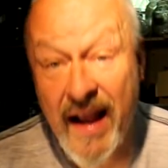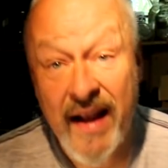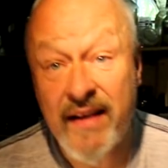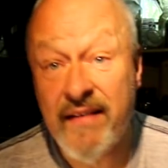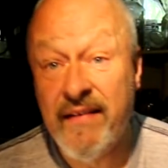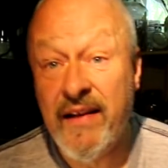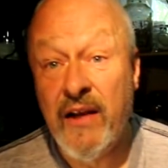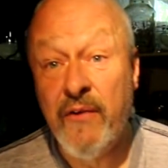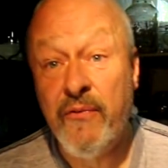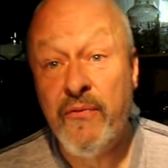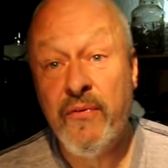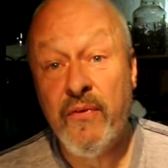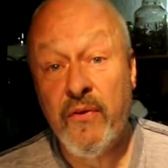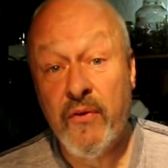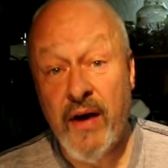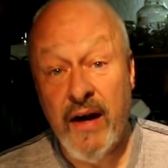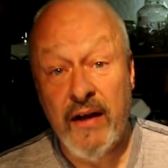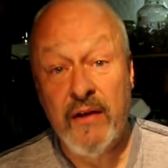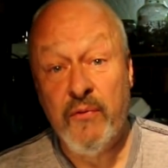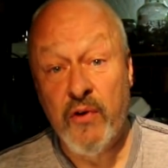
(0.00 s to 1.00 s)
active
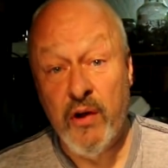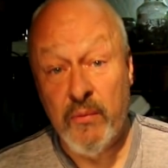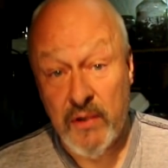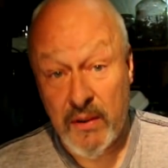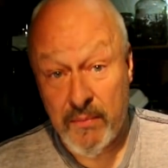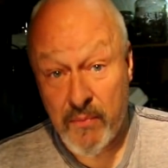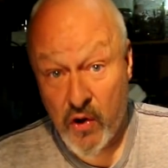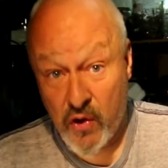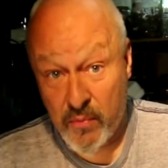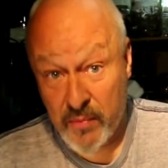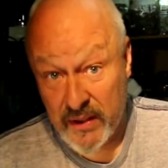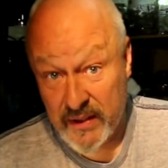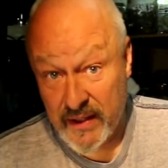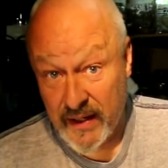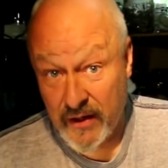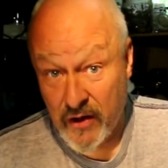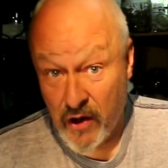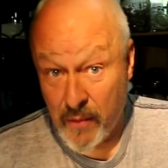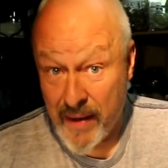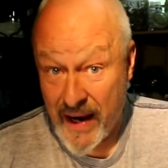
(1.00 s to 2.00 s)
right from the moment
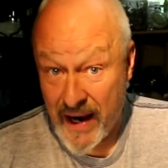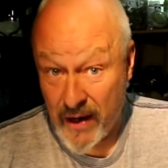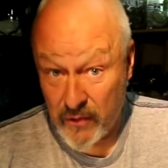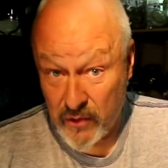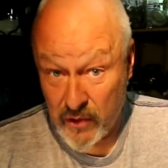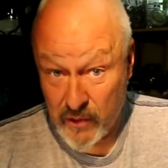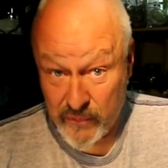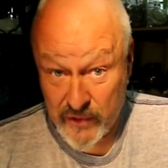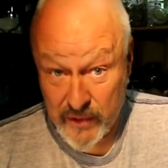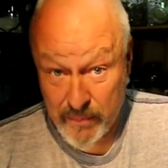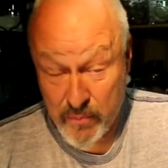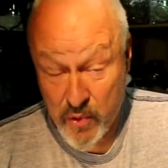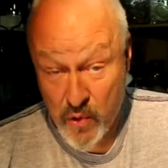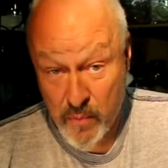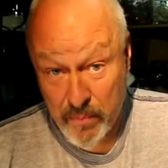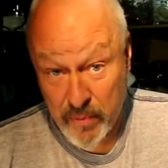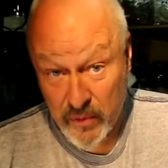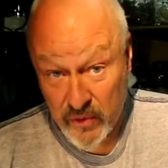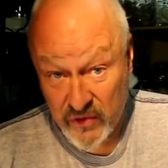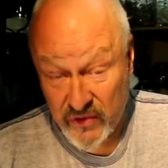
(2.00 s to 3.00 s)
they come out of the
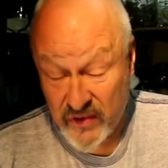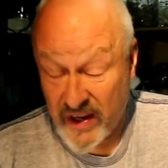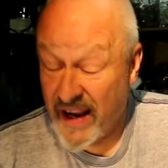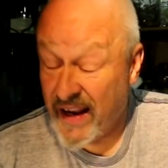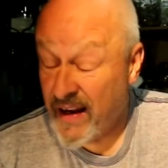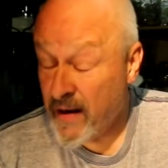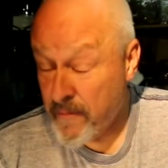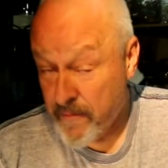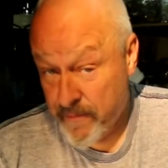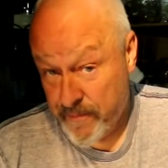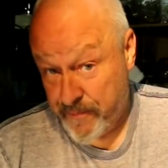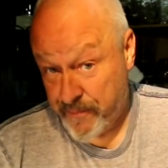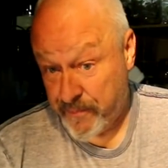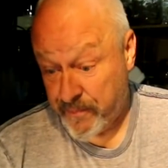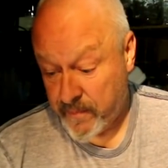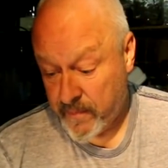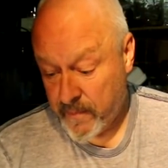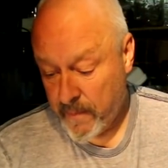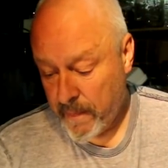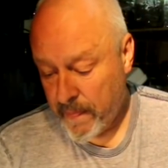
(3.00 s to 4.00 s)
pupal skin.
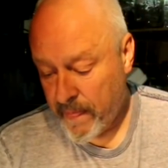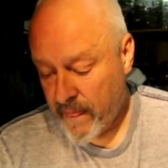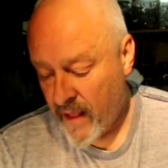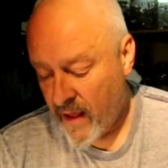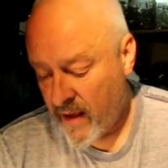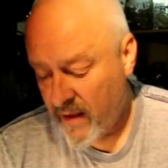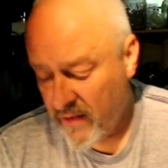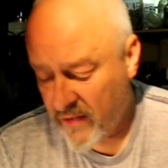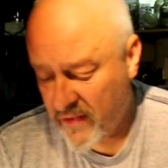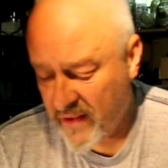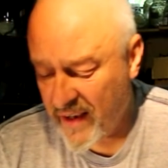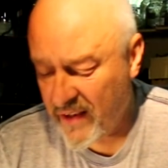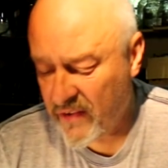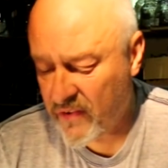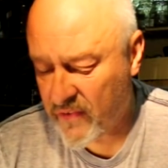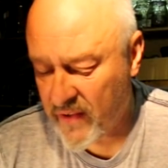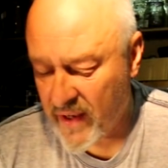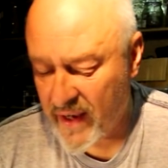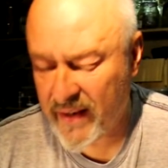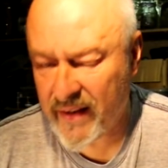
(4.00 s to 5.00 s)
They
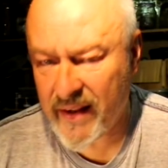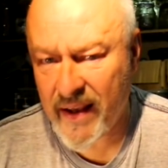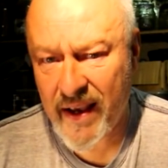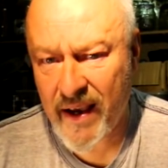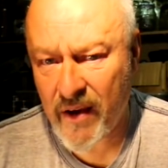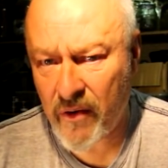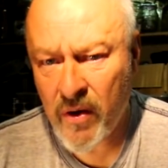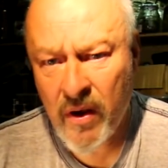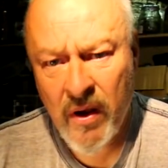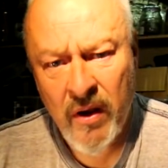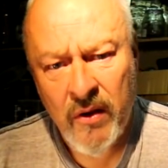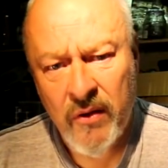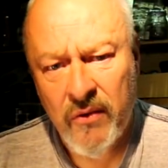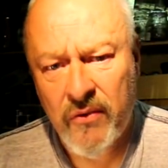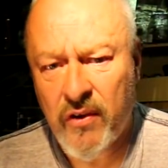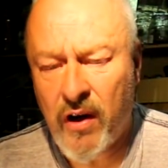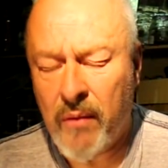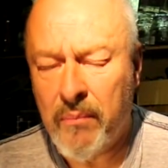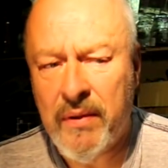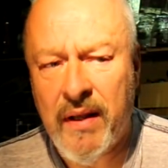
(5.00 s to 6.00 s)
stay there
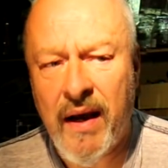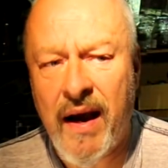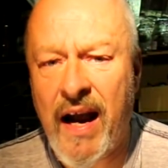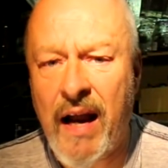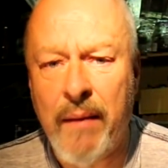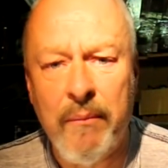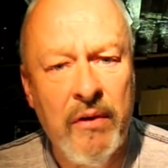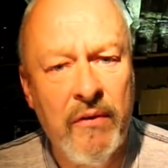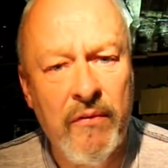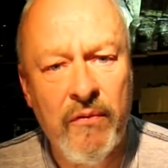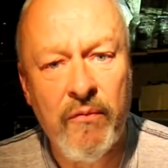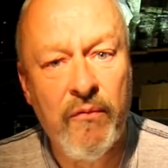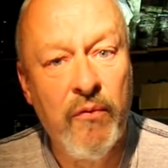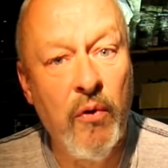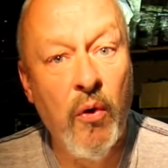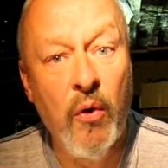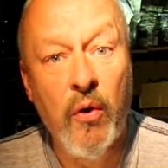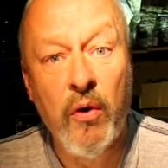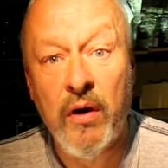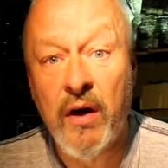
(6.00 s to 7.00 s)
sometimes
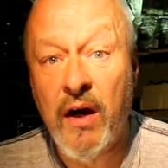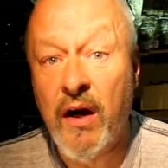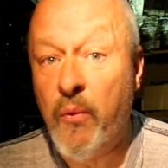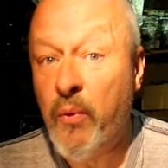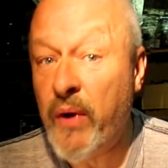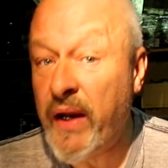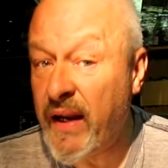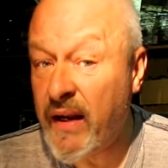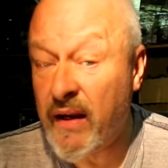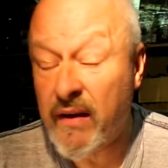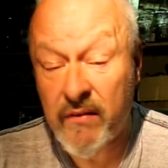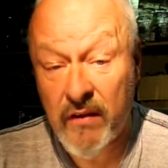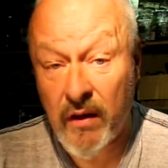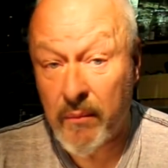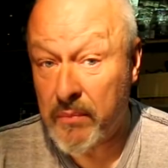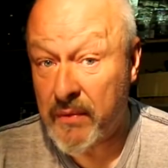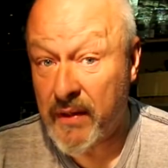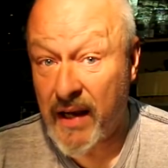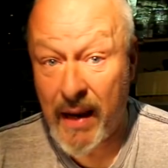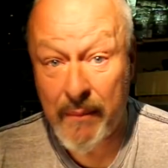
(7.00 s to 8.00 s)
for a week,
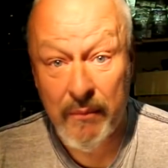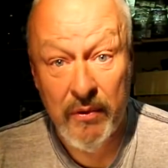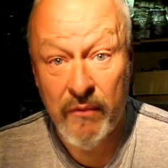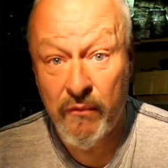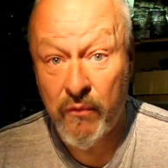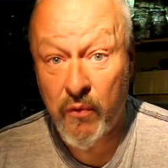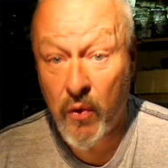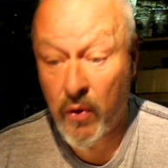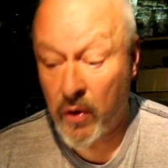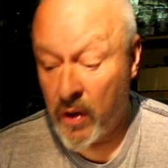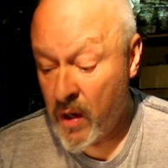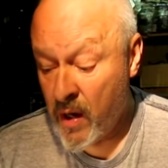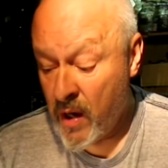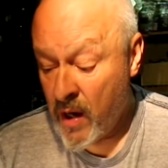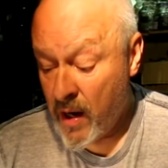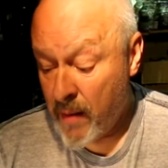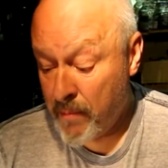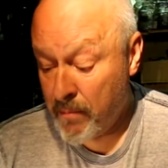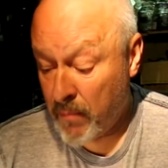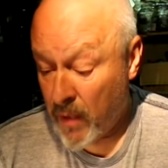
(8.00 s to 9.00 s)
sometimes for
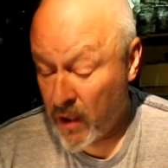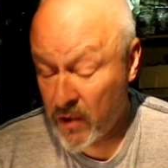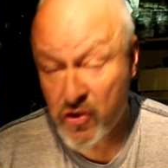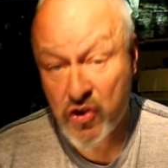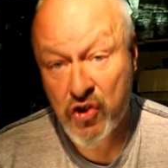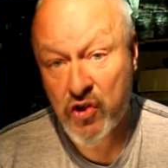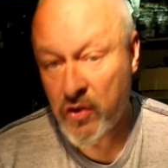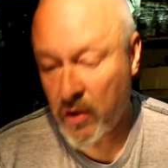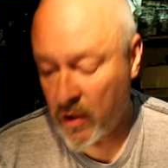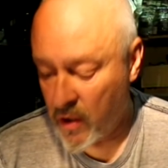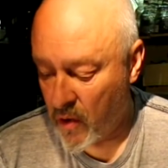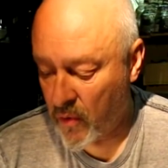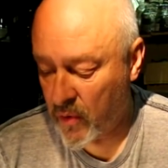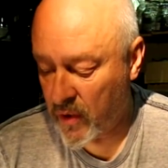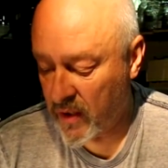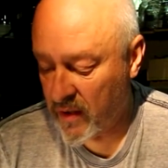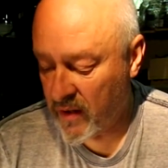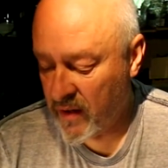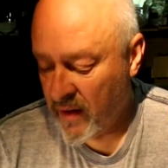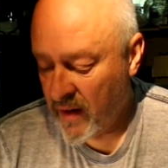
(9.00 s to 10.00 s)
much
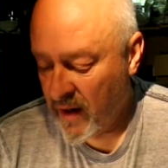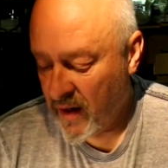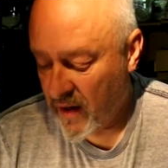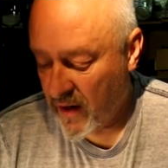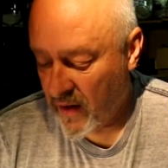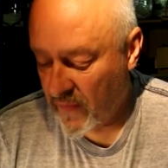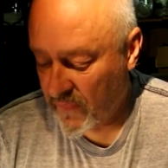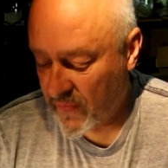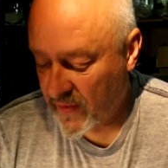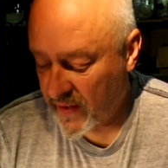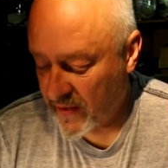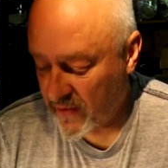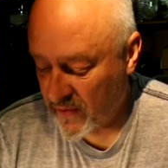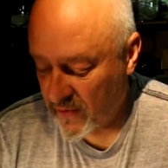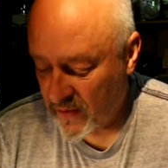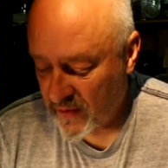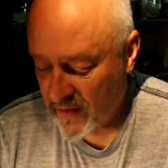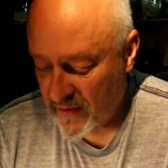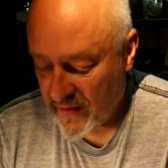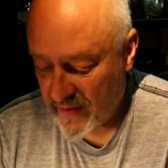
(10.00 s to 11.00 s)
longer
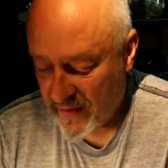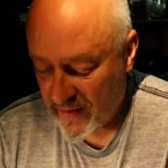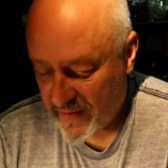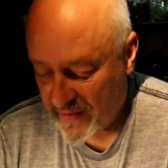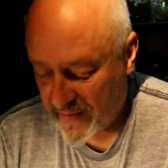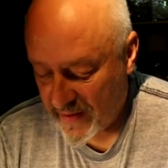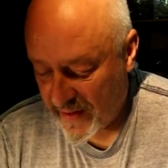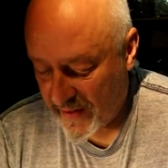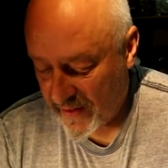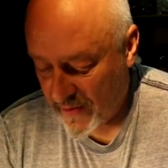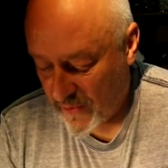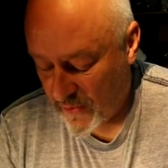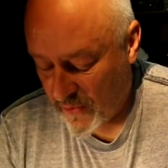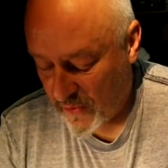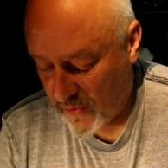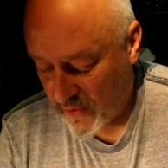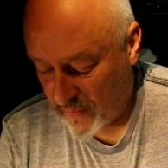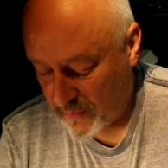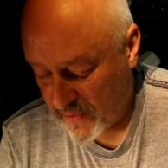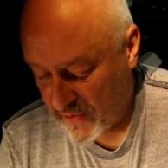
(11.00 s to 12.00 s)
until they
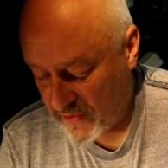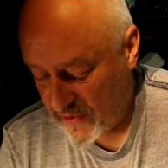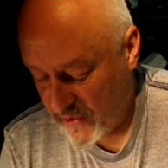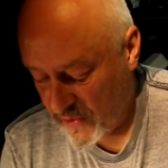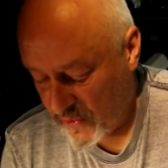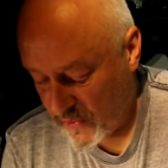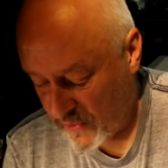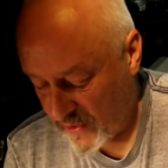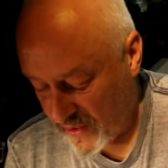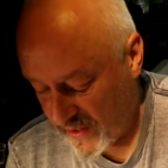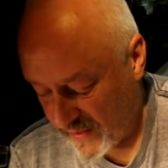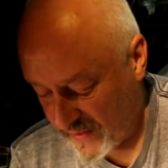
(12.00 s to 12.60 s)
are mature